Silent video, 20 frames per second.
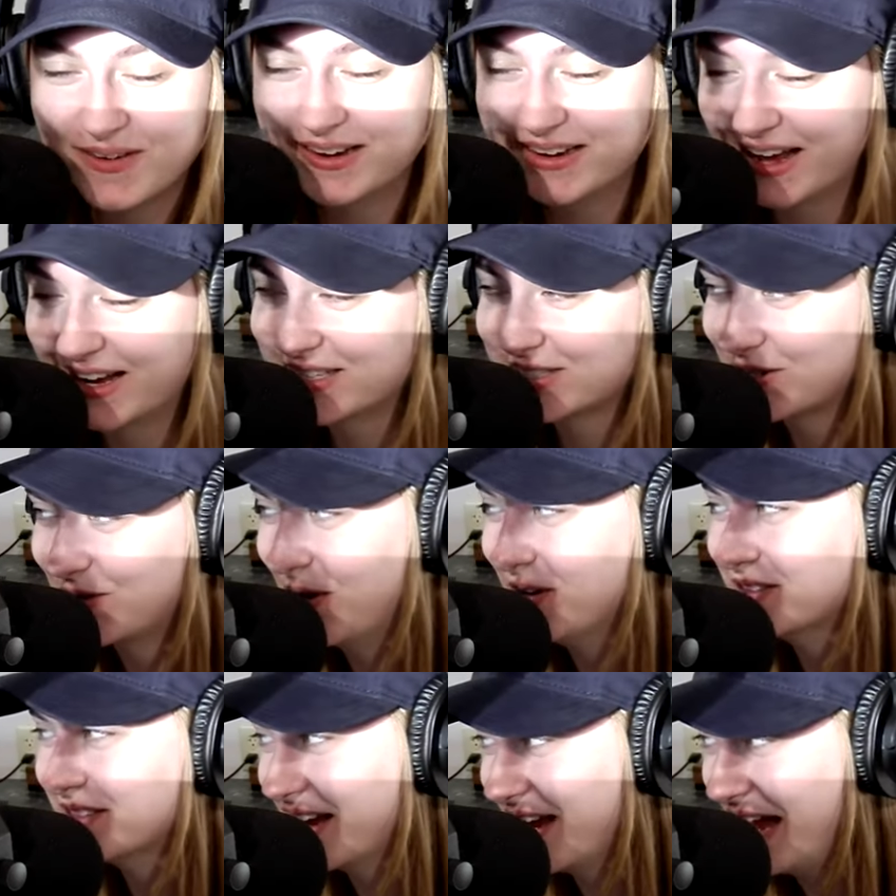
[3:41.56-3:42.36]
my next
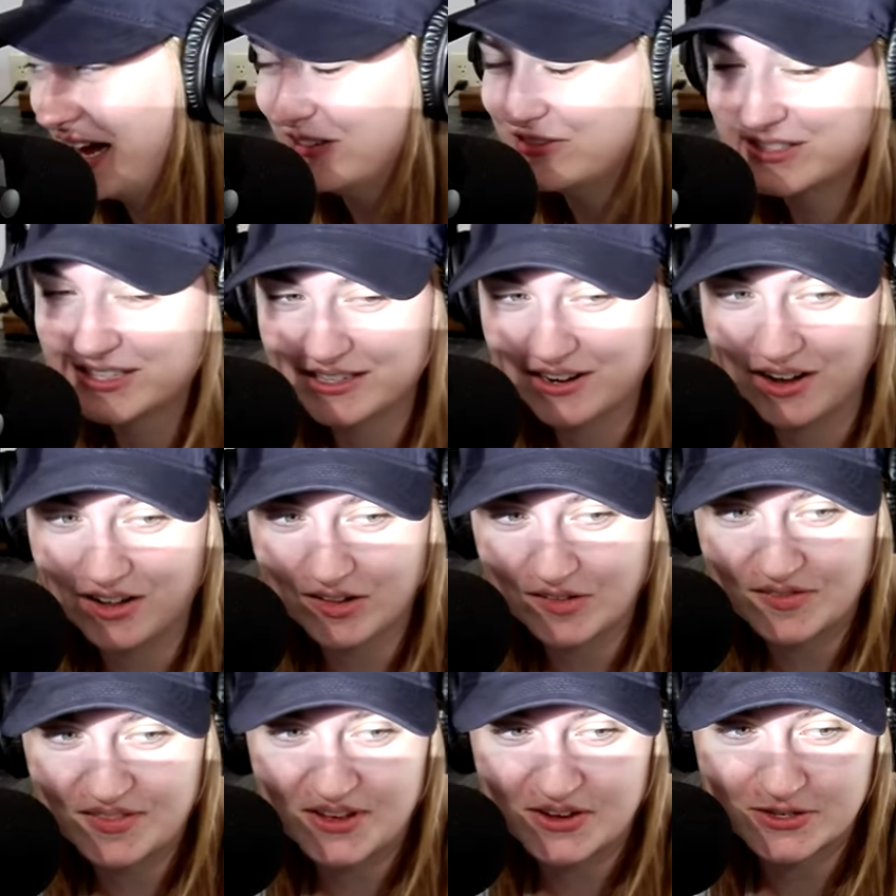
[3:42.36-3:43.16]
quotes I have seen all
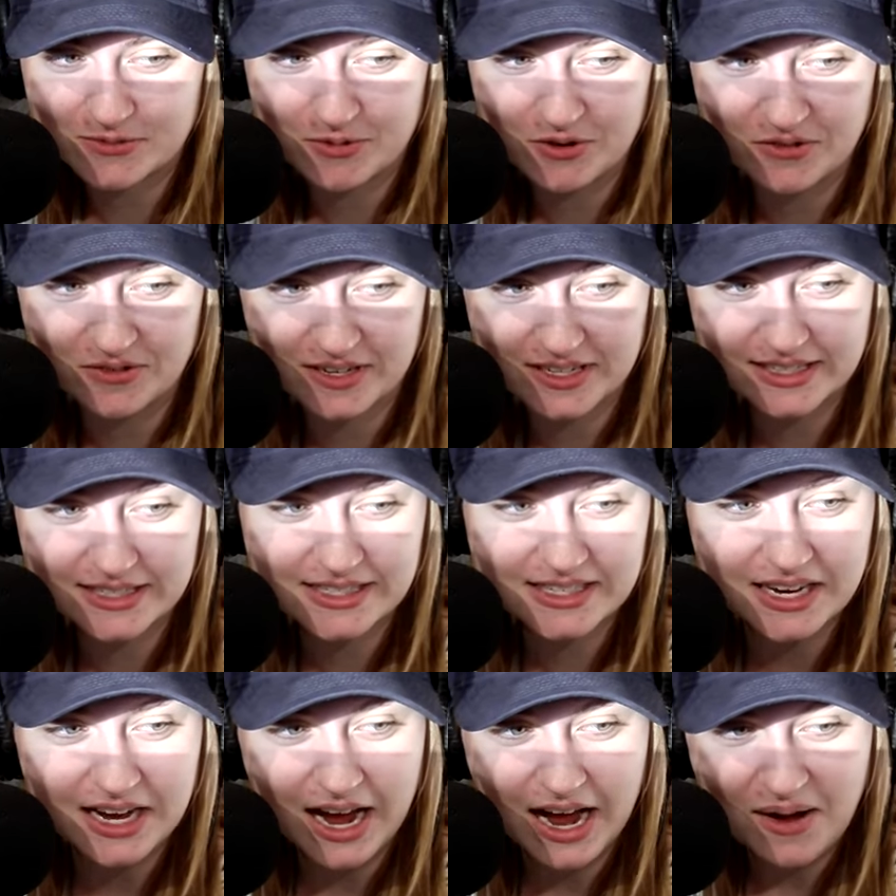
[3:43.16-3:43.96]
of those okay.
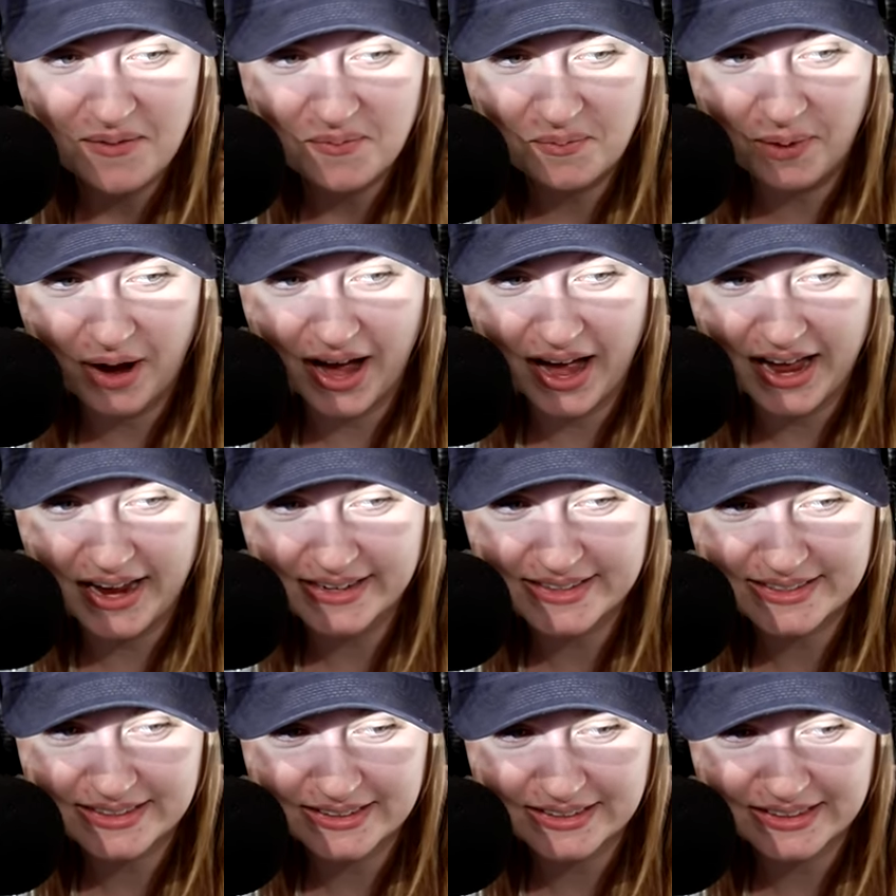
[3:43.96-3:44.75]
movies.
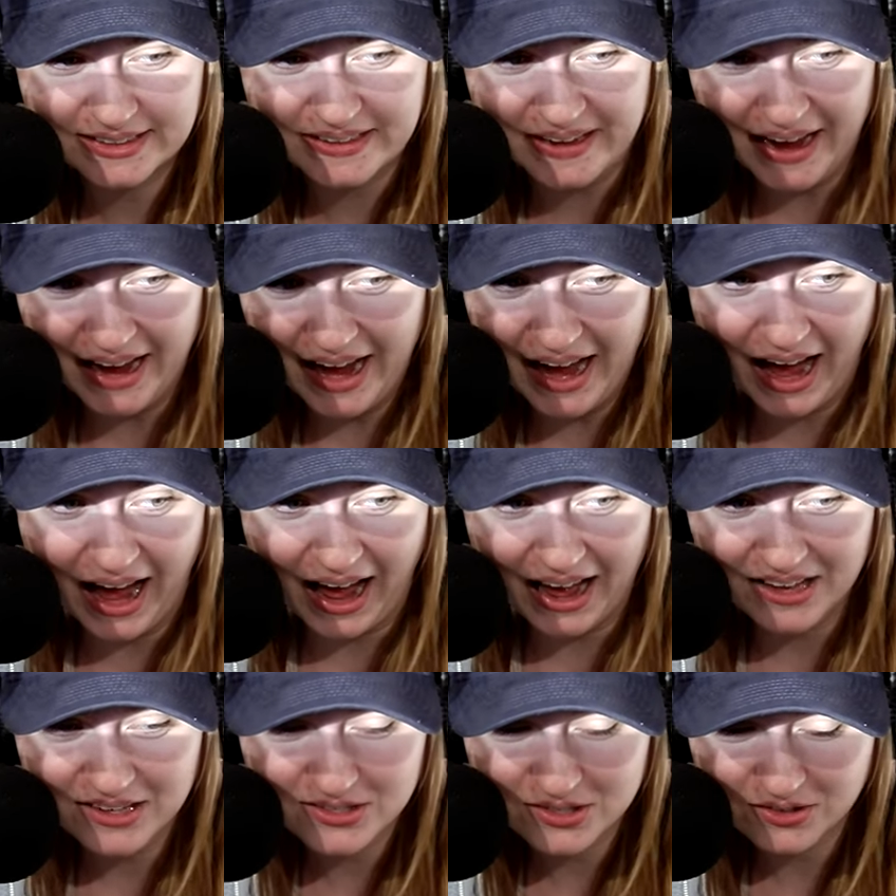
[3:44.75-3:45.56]
But
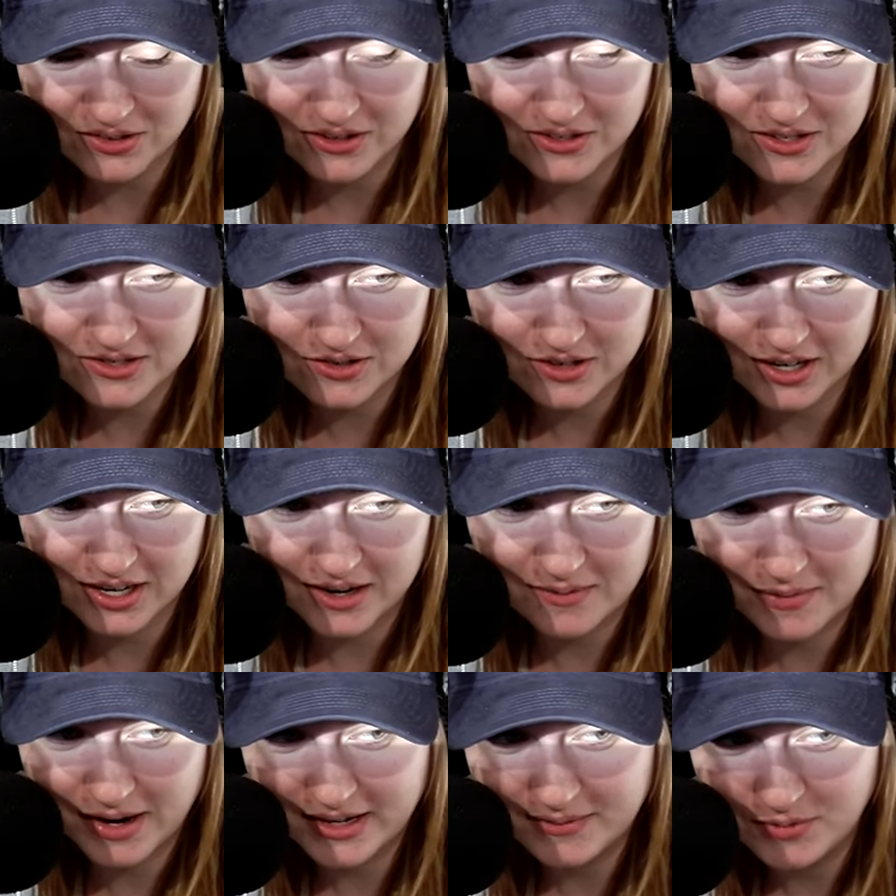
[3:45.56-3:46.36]
yeah, That's so those good.
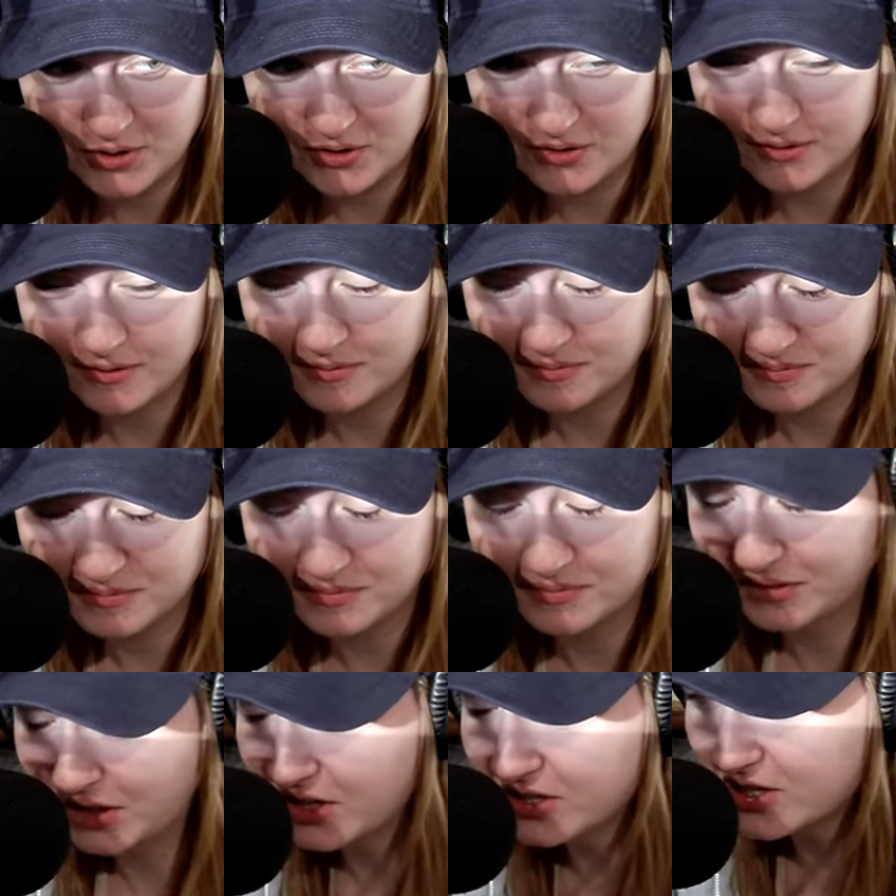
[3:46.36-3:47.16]
were my move.
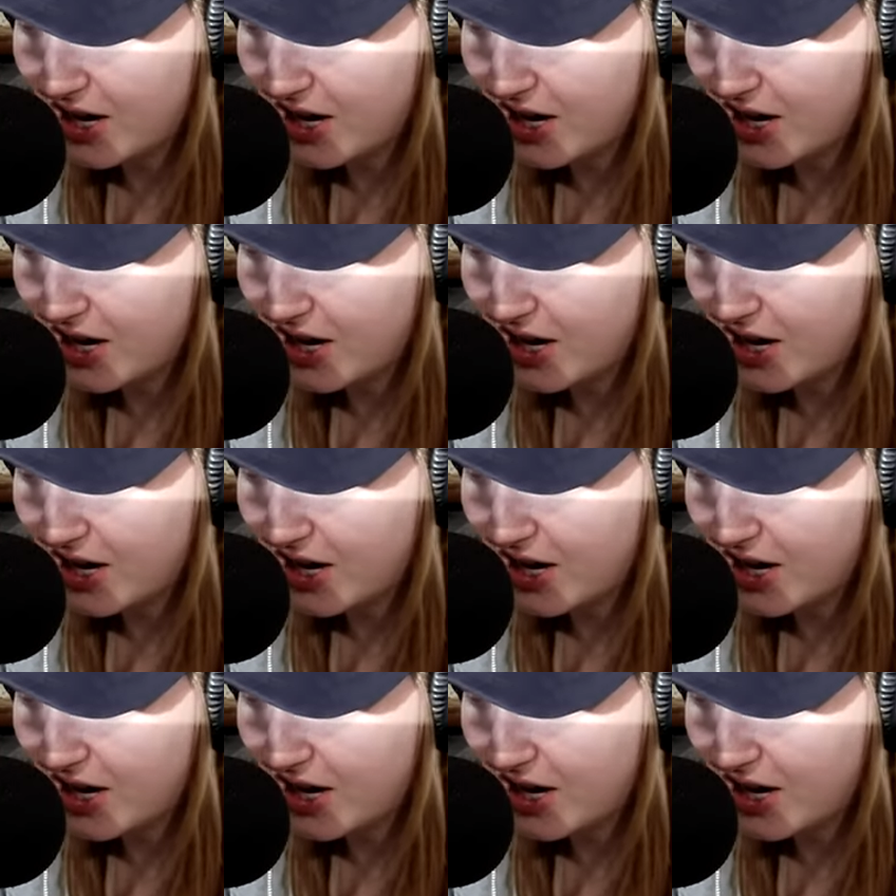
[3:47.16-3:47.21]
Good